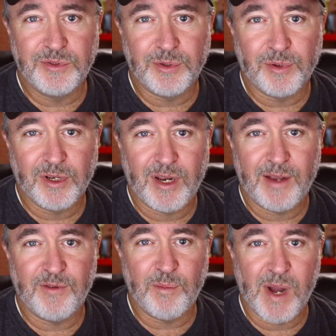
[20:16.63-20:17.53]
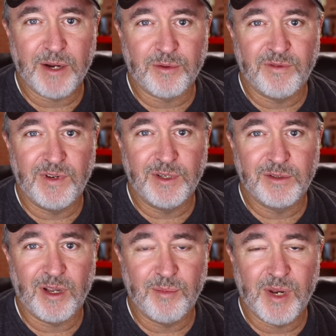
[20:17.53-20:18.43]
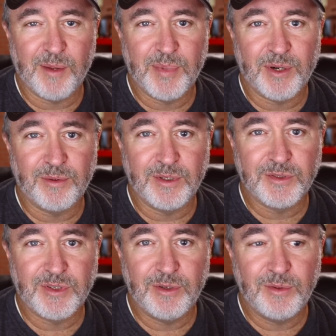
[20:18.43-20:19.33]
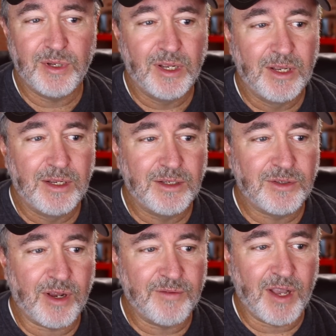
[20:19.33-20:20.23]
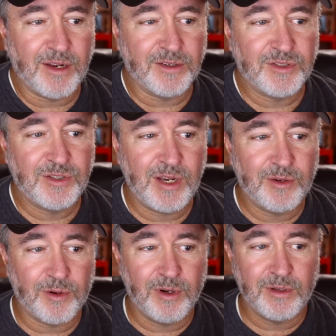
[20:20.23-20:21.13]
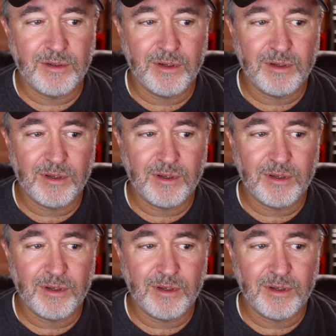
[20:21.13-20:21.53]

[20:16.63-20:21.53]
so we're going to have a bike reveal coming up here real soon. So I've got a secret